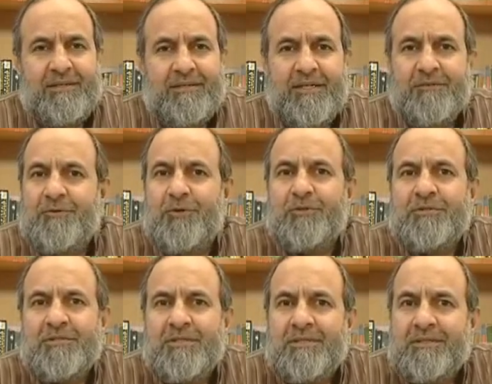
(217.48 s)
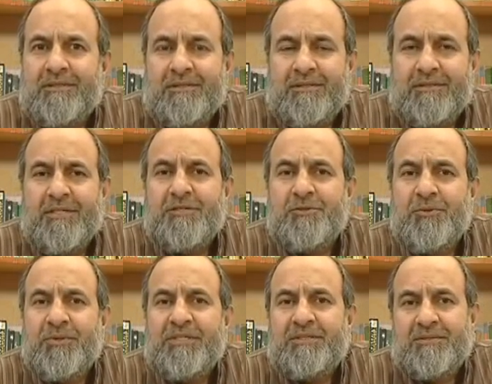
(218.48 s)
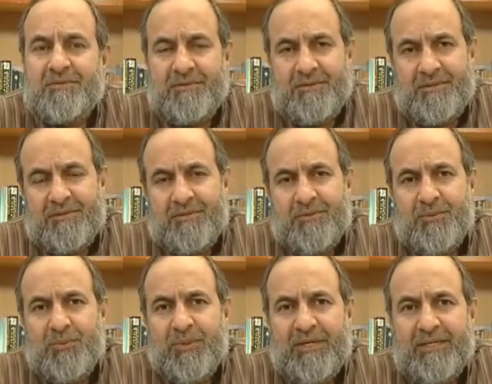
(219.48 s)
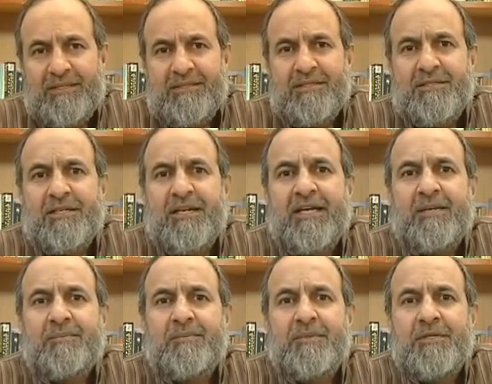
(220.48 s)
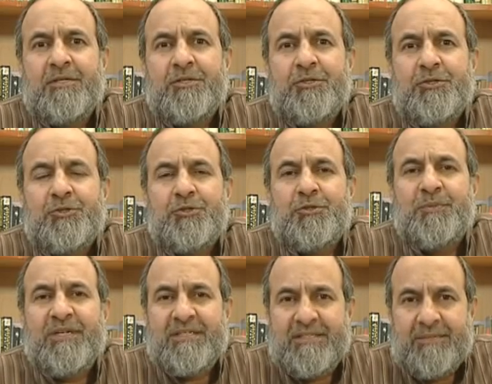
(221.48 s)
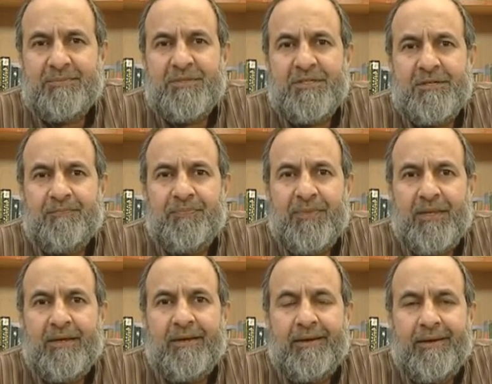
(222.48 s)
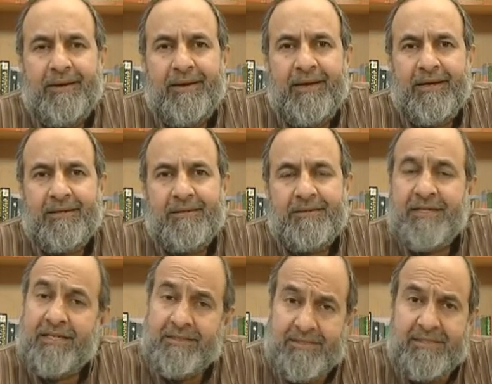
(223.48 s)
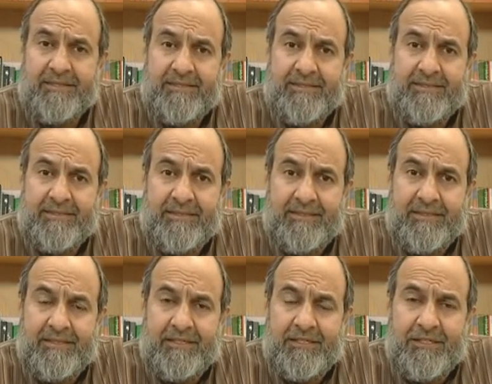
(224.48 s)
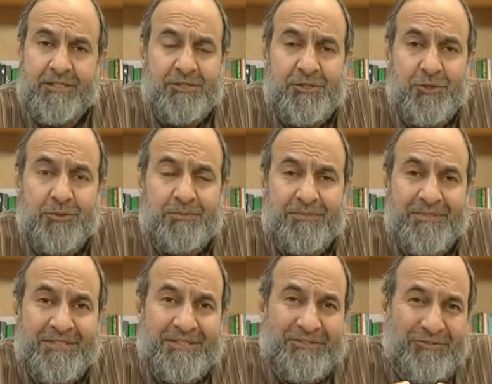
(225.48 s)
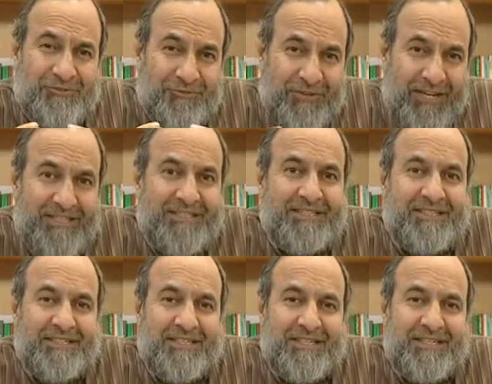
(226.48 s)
then of course there is no reason why such a claim should be accepted and taken seriously. So faith